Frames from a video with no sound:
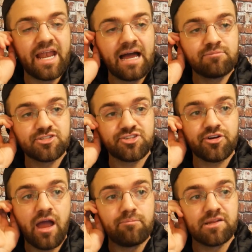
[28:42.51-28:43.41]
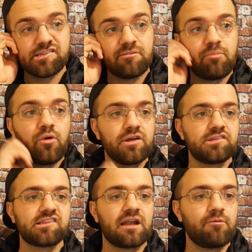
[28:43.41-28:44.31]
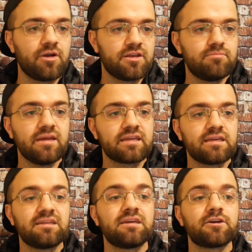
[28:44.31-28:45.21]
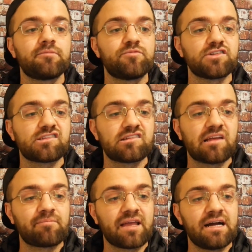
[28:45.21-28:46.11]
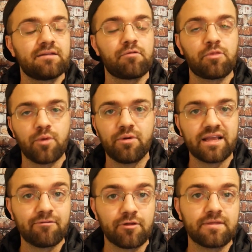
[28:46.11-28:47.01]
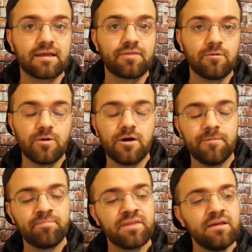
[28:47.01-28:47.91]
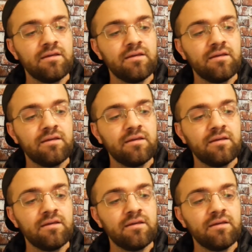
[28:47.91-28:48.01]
I'm sure I missed some points that I wanted to make in here, just because I'm kind of throwing everything at the wall